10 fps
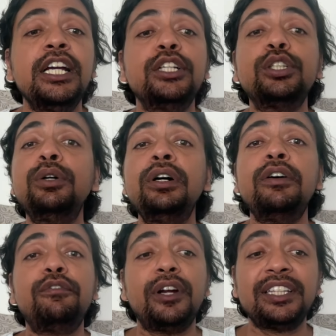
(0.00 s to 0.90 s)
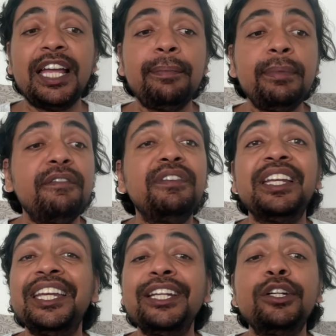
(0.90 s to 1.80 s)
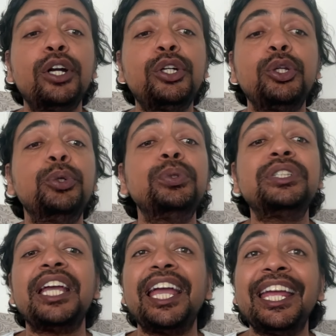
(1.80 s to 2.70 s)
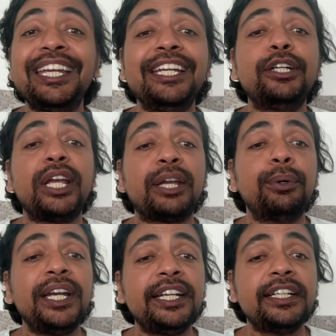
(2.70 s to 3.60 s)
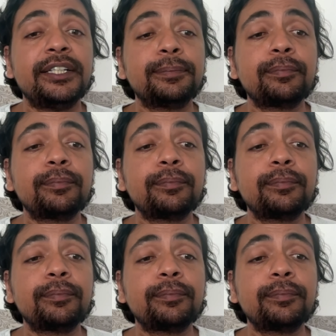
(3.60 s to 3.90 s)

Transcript: So for them, we need not to use any decorator.